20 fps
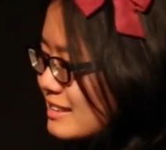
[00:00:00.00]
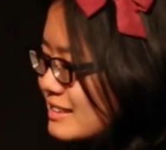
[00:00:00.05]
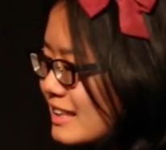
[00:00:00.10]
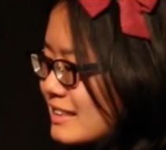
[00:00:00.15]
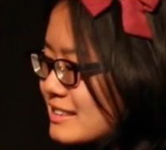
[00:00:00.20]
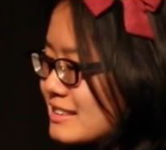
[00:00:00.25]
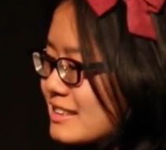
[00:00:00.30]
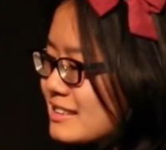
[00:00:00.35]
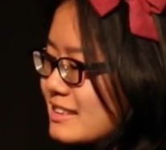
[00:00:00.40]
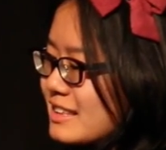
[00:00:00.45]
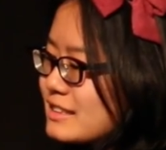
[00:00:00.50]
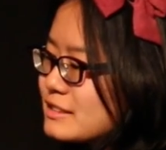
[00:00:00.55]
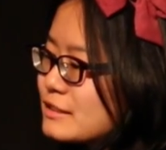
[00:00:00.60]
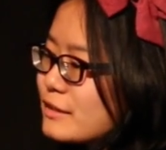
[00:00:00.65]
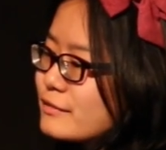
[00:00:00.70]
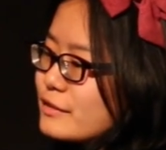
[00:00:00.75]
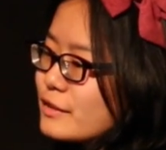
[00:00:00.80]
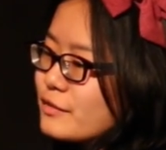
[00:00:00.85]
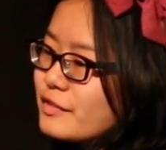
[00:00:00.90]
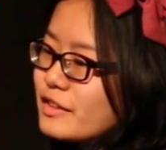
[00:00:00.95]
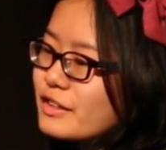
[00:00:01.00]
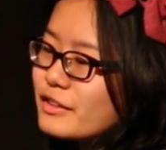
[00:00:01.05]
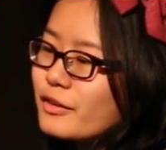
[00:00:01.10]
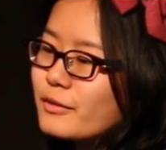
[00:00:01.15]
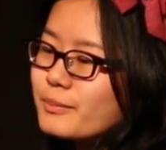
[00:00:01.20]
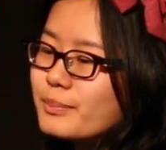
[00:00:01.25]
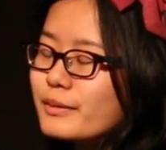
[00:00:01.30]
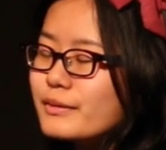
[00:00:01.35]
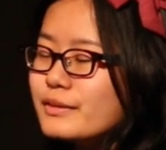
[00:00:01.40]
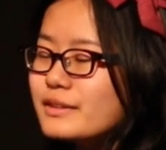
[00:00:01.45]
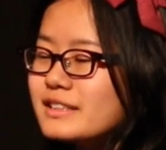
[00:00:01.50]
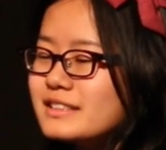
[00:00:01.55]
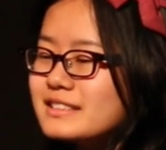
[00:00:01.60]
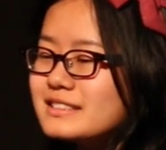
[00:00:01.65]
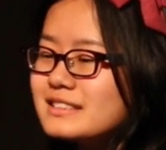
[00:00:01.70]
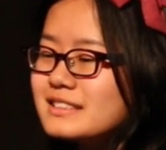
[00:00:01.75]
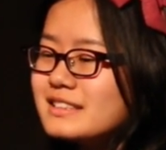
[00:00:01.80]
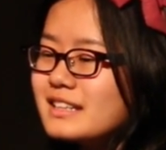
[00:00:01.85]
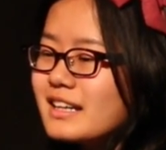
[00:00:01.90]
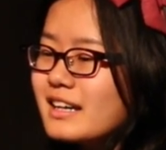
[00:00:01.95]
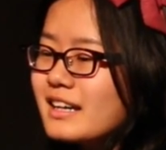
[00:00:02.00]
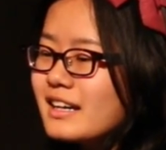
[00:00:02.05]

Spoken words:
Tons and tons of different components,